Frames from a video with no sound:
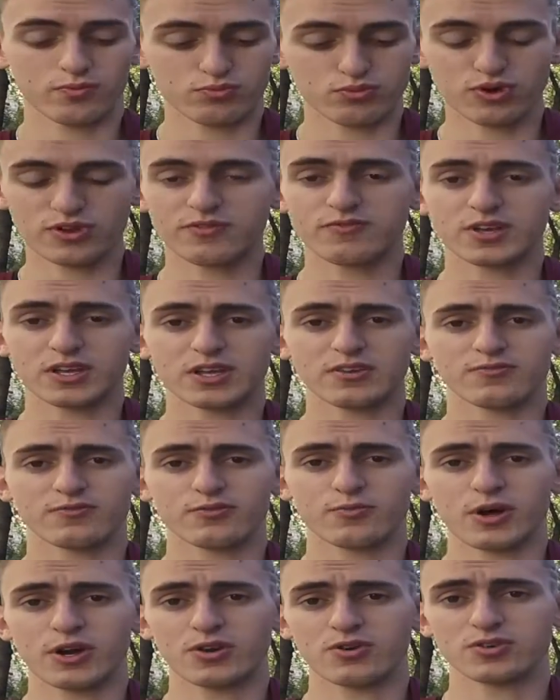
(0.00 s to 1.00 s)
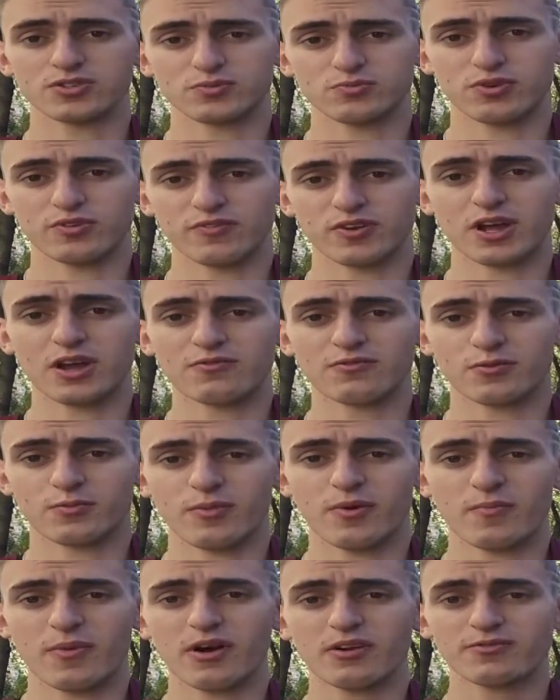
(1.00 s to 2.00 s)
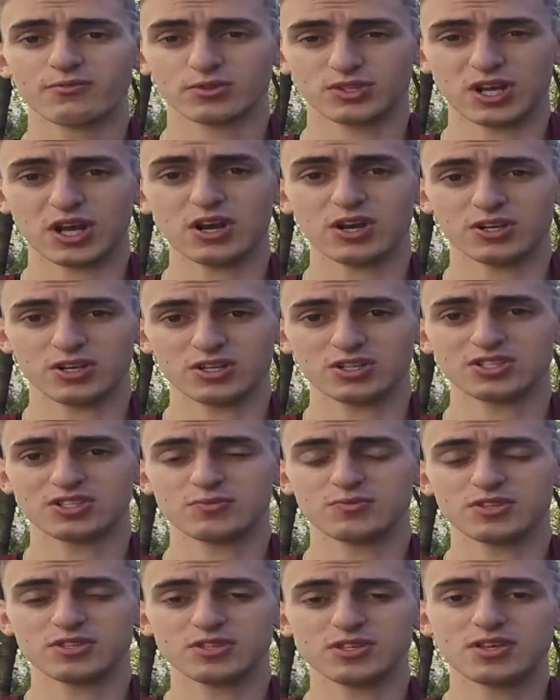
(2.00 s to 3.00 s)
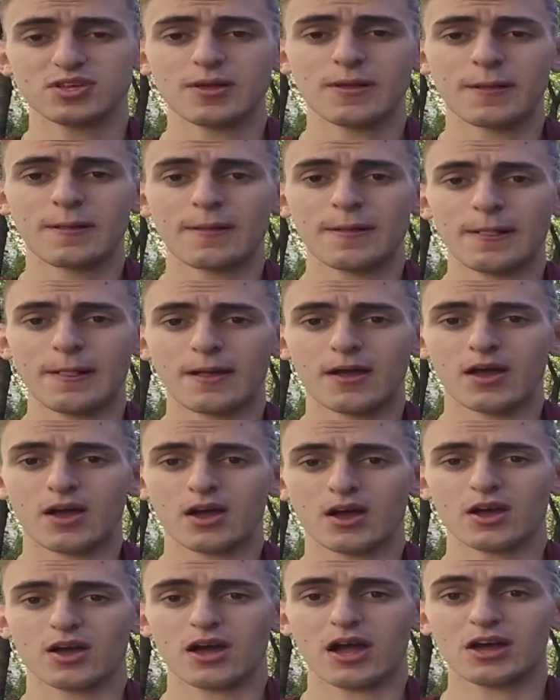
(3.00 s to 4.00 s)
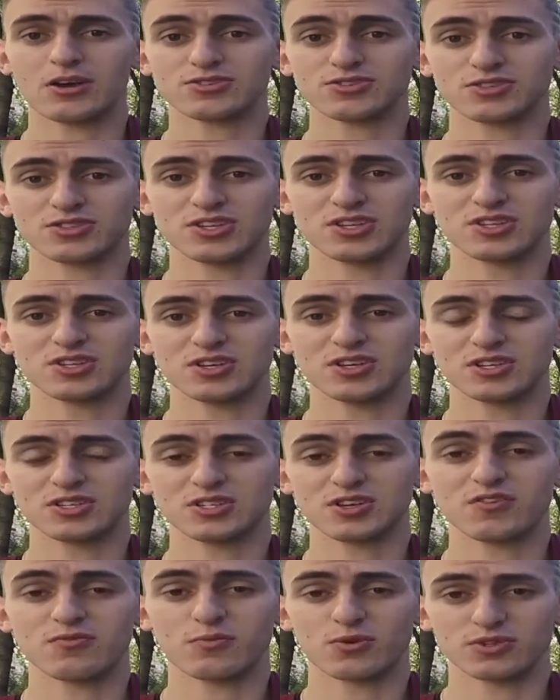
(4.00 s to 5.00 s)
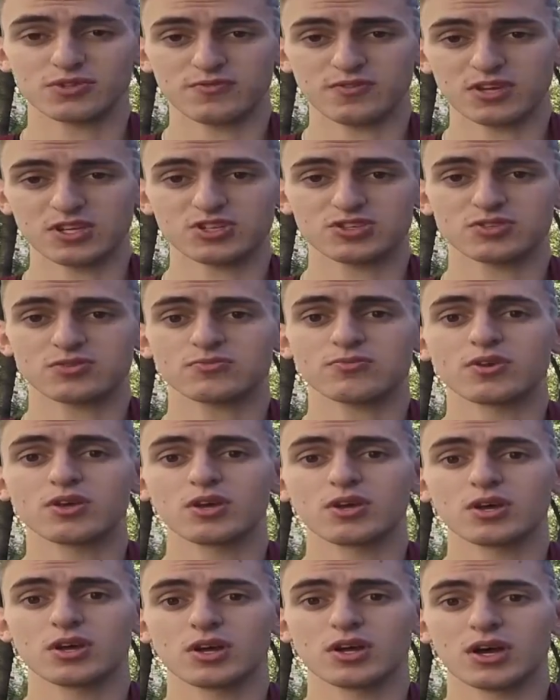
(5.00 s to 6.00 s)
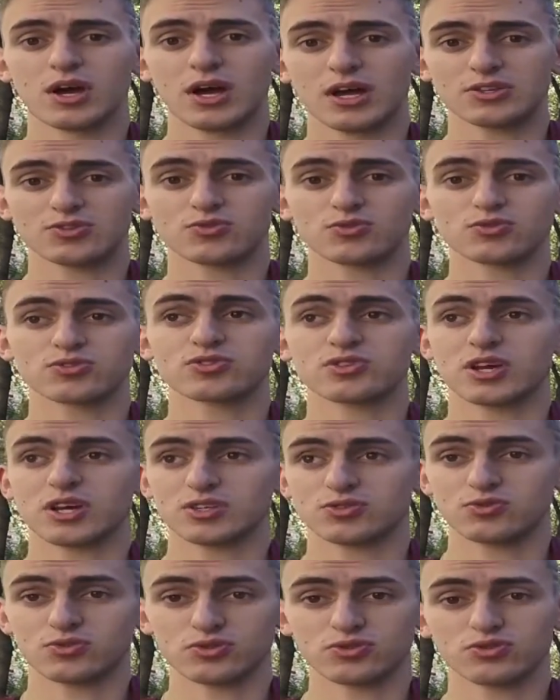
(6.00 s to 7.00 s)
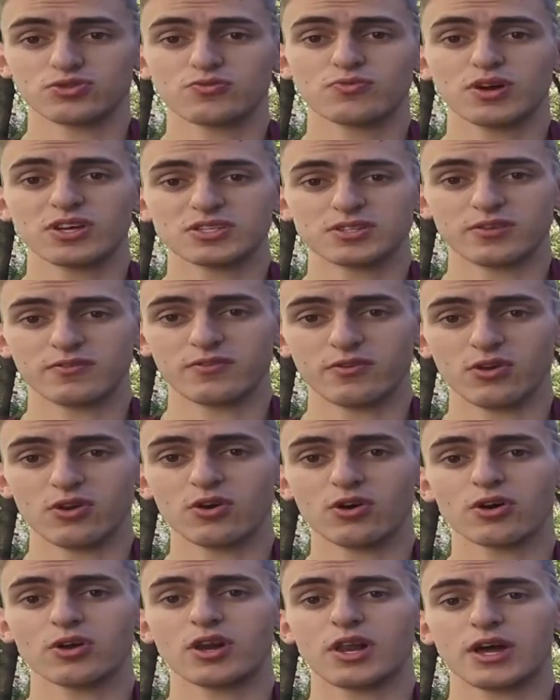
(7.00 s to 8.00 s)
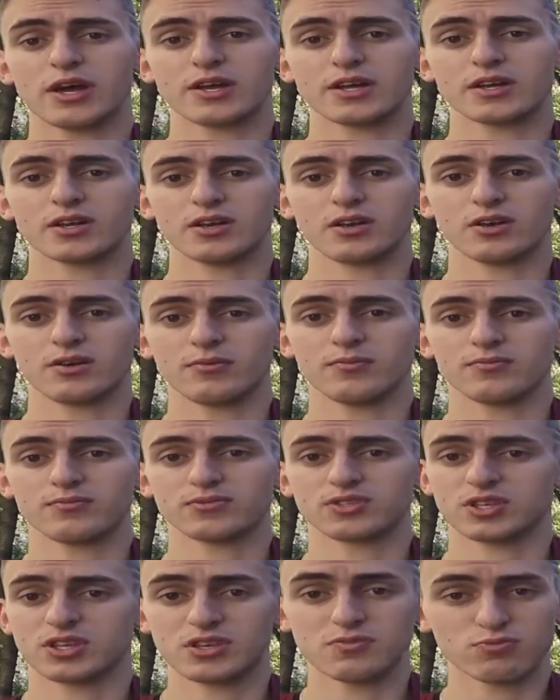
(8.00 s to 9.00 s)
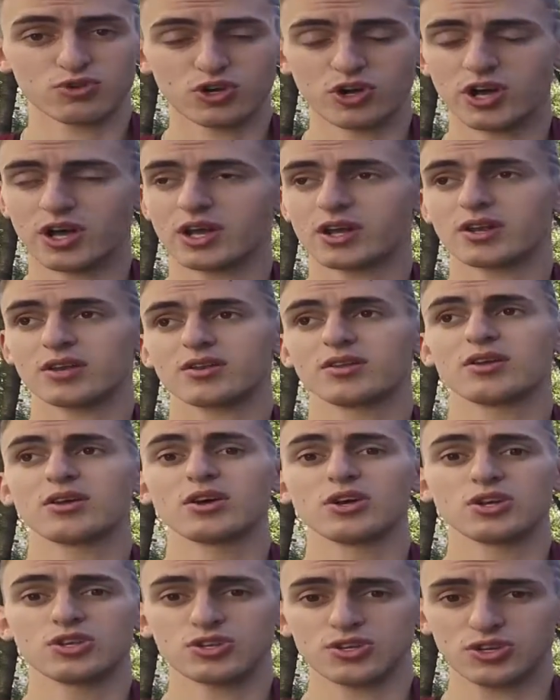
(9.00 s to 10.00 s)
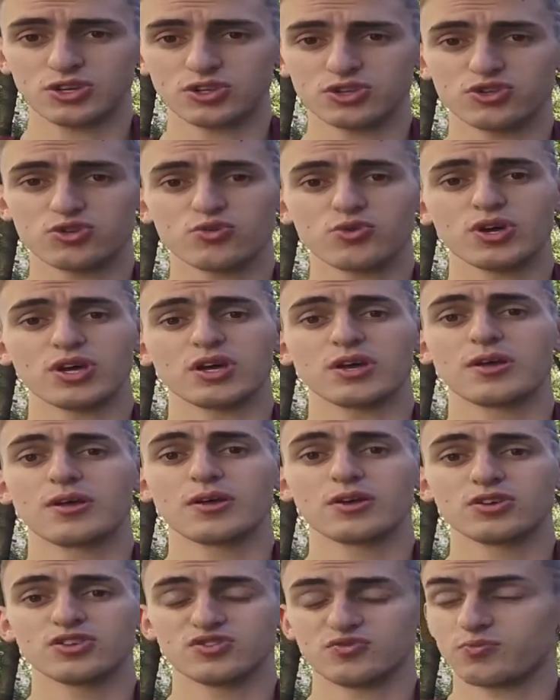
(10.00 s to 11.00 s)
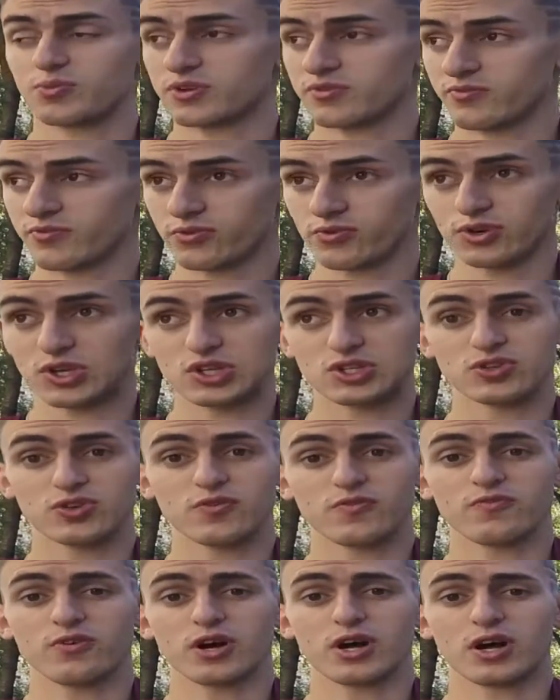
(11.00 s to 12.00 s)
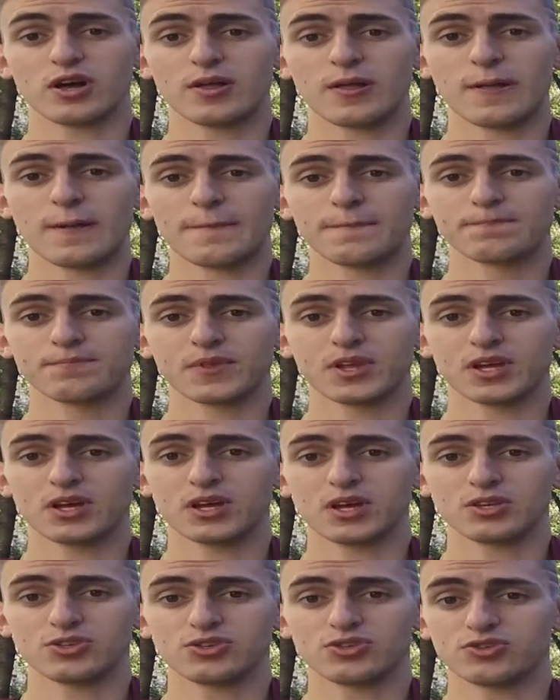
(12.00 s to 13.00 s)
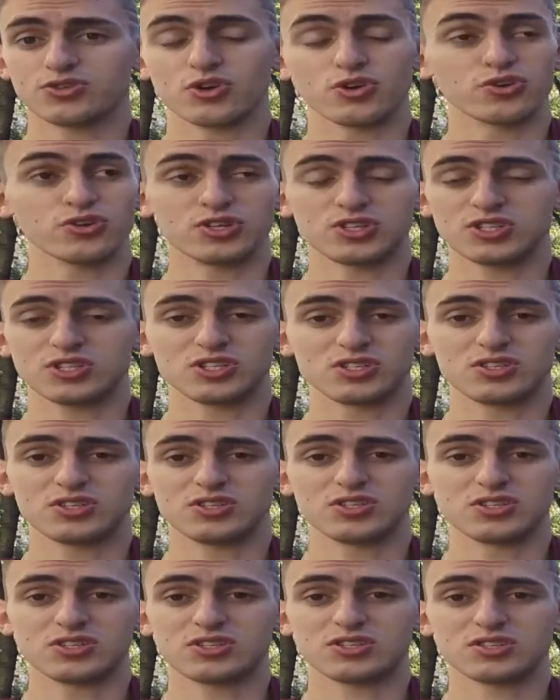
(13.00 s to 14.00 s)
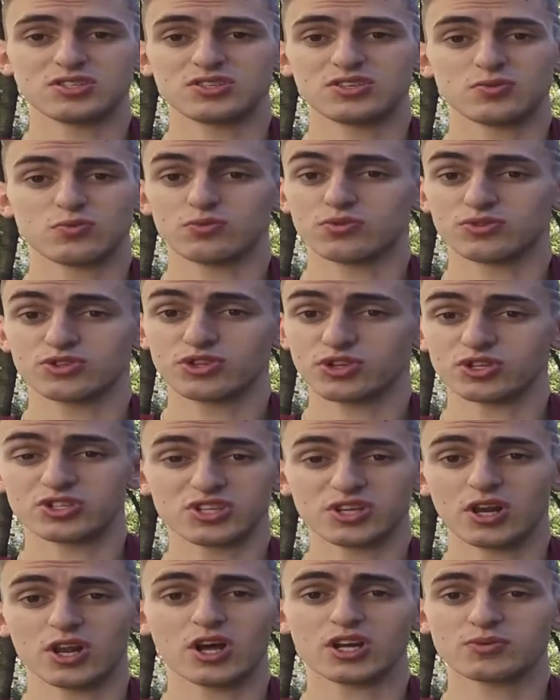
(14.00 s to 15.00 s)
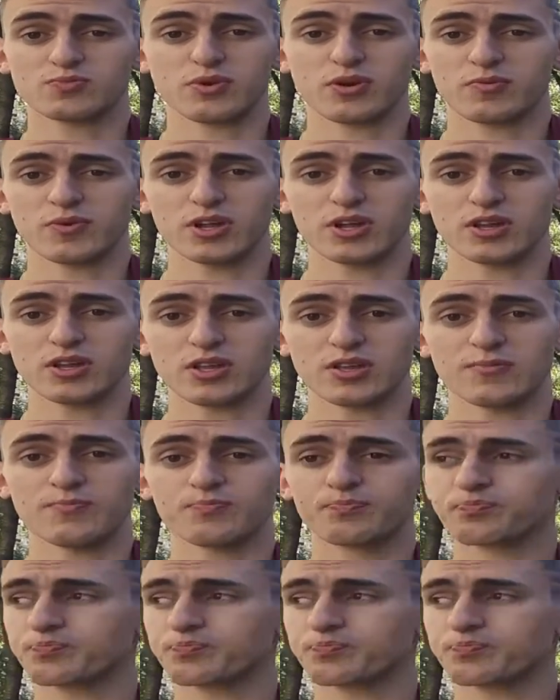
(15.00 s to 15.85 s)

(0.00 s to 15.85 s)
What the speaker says: breathing in through my nose and breathing out from my mouth, which I learned in CBT. I also did self-motivation. I talked to myself a lot, like keep going, you can do it, you've been through this over, you know it doesn't last permanently.